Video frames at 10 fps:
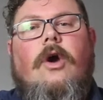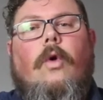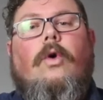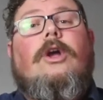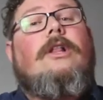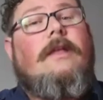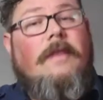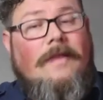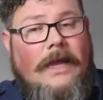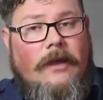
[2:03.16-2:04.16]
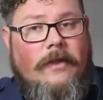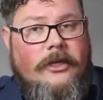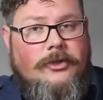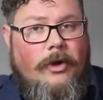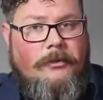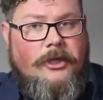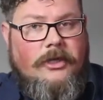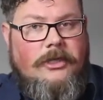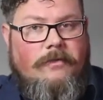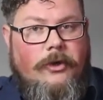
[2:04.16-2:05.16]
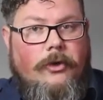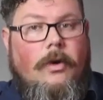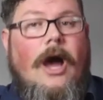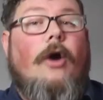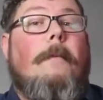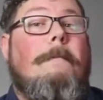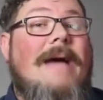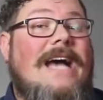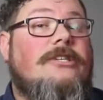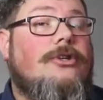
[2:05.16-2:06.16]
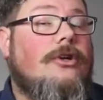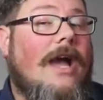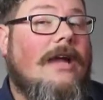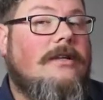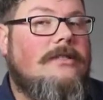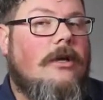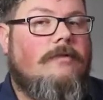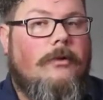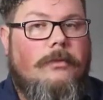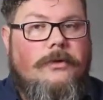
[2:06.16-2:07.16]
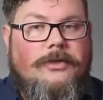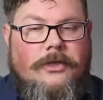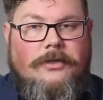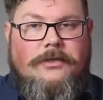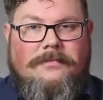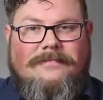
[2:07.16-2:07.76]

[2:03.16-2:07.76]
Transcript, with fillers: or click the link in the description to view our master guide to cell phone boosters.